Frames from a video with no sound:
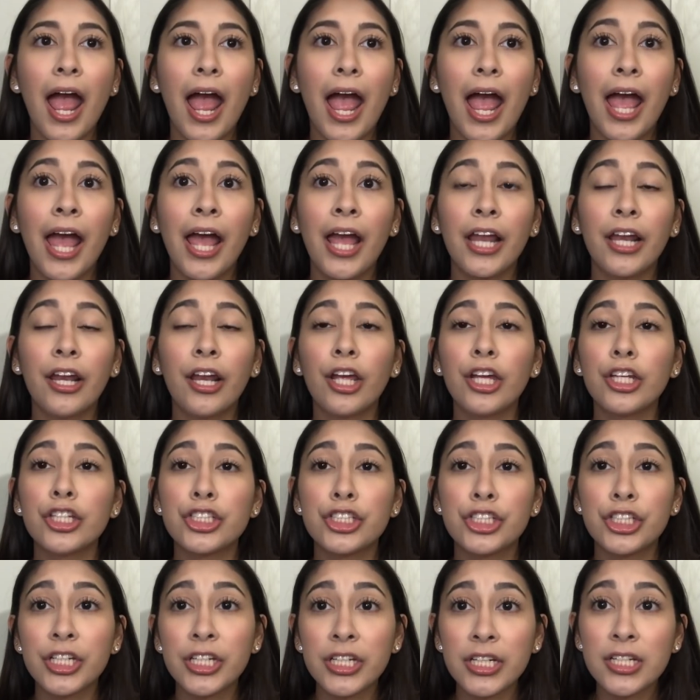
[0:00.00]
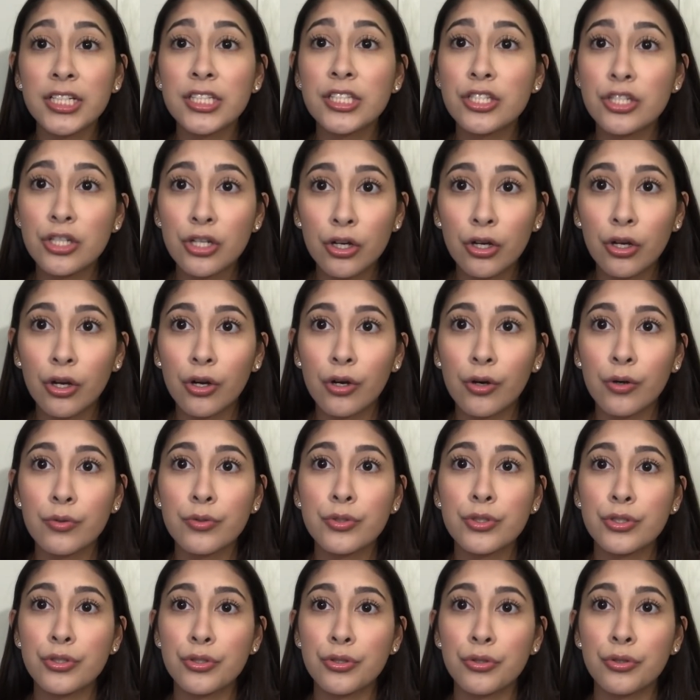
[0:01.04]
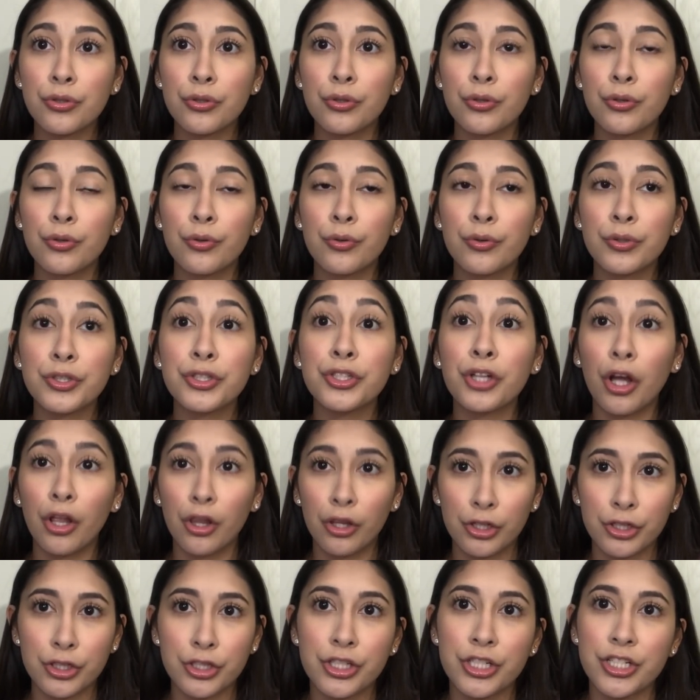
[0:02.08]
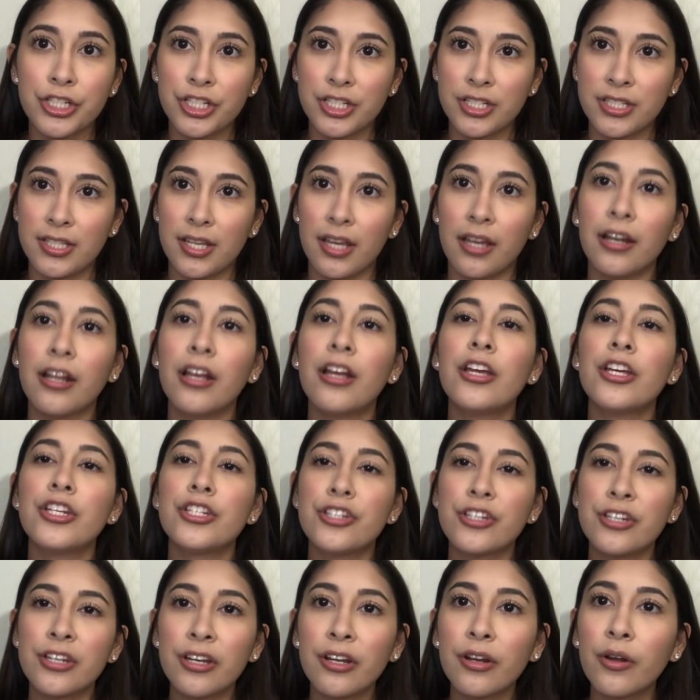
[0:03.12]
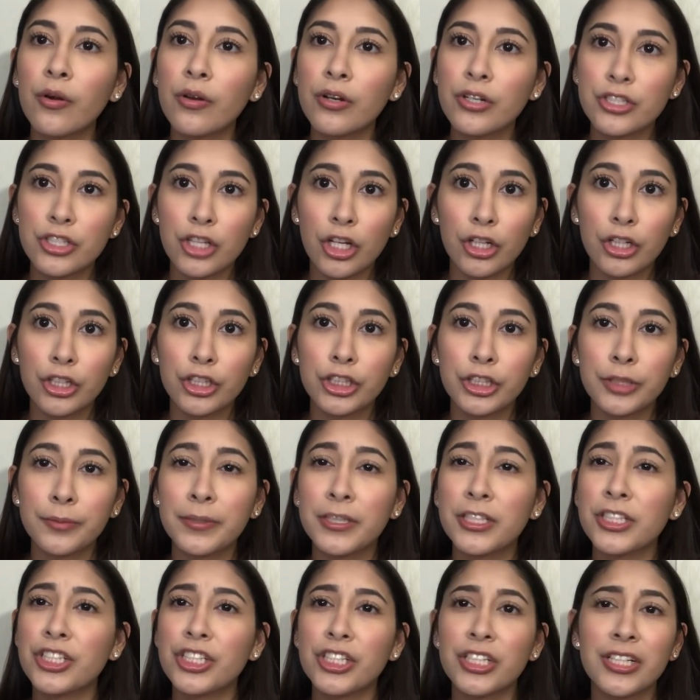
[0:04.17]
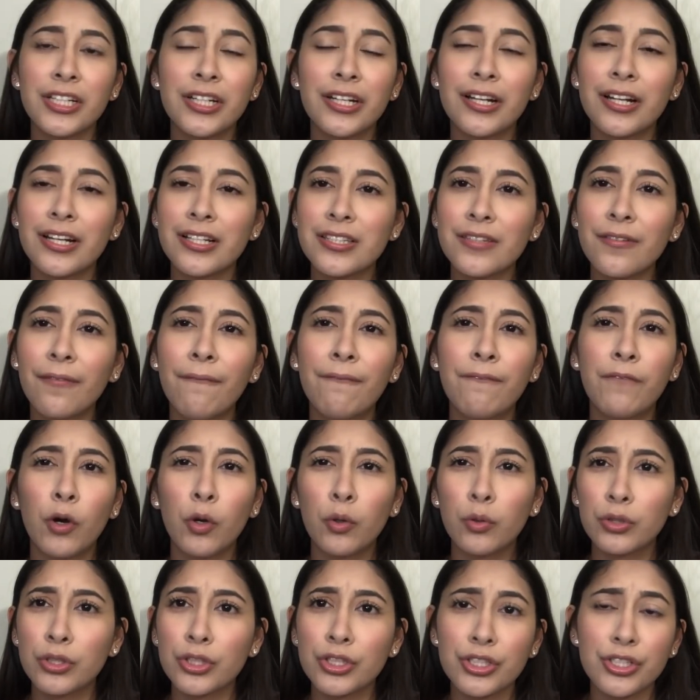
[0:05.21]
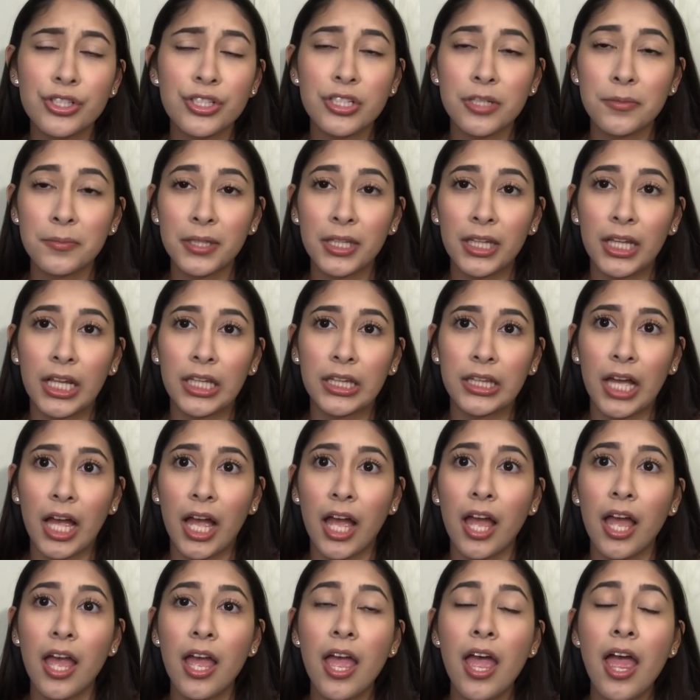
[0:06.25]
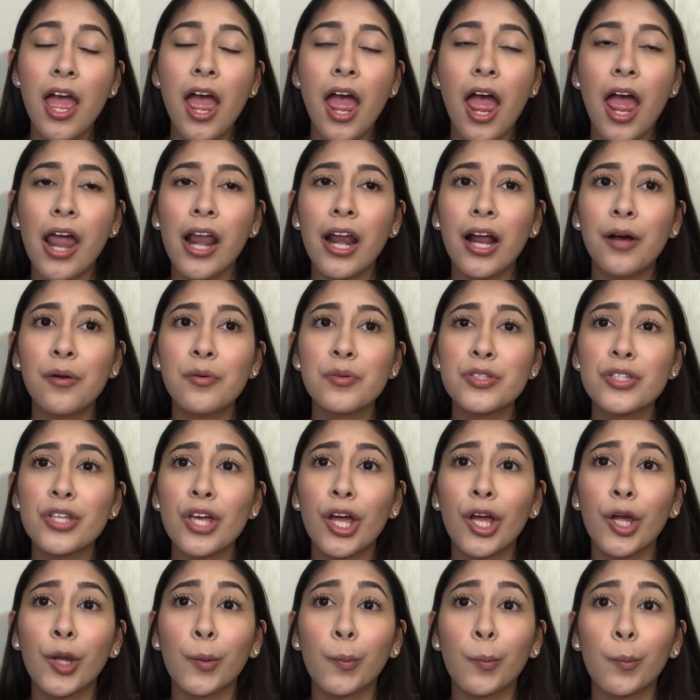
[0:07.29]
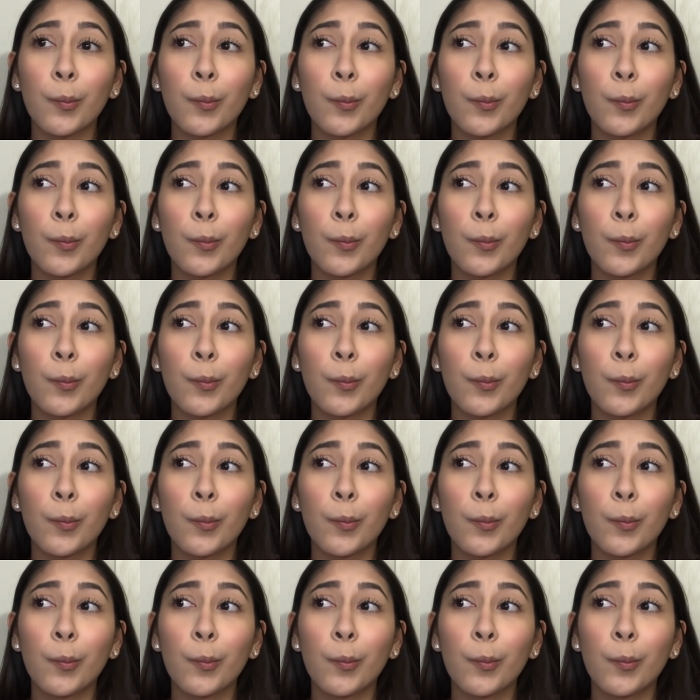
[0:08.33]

and she needs to go to Dollar Tree. She said she needed to go to Dollar Tree because she needed to get some folders or something like that. And I was like,